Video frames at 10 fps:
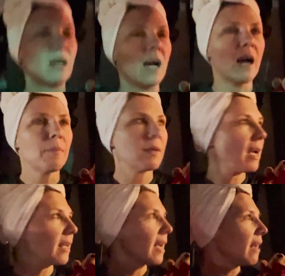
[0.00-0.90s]
Uh, but
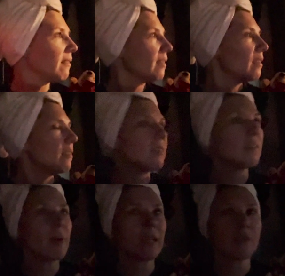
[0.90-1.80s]
yeah, gas
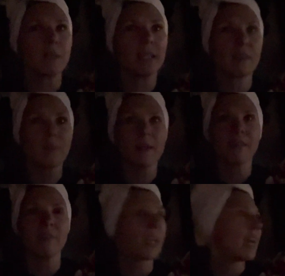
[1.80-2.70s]
is back to being
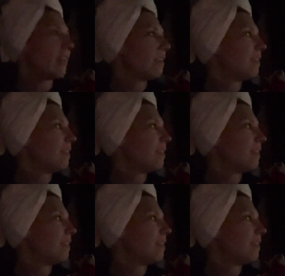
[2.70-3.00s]
expensive again.